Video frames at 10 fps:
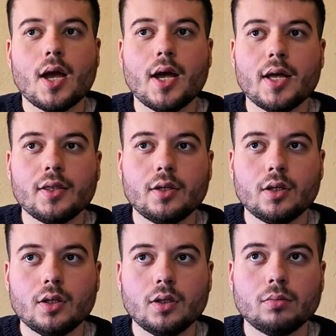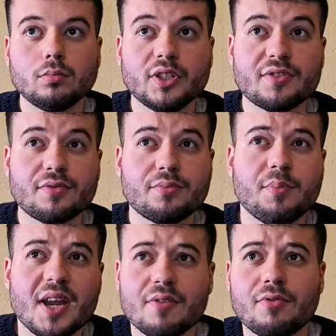And its
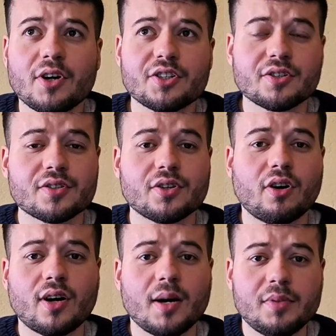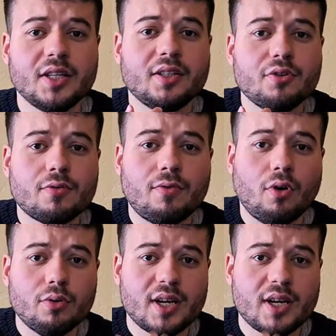main functions are updating your phone,